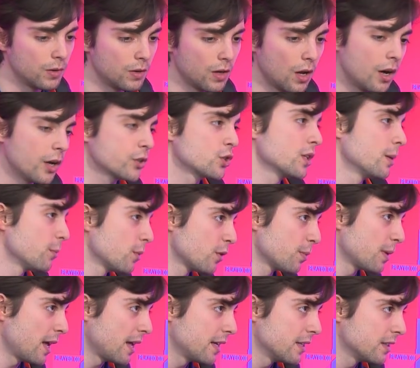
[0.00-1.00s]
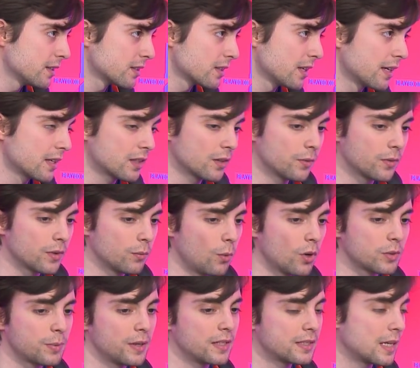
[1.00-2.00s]
larger number of players like than
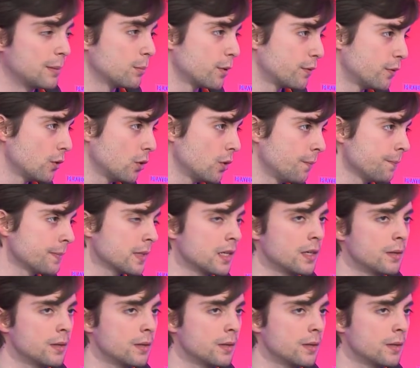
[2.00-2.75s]
what's been seen before,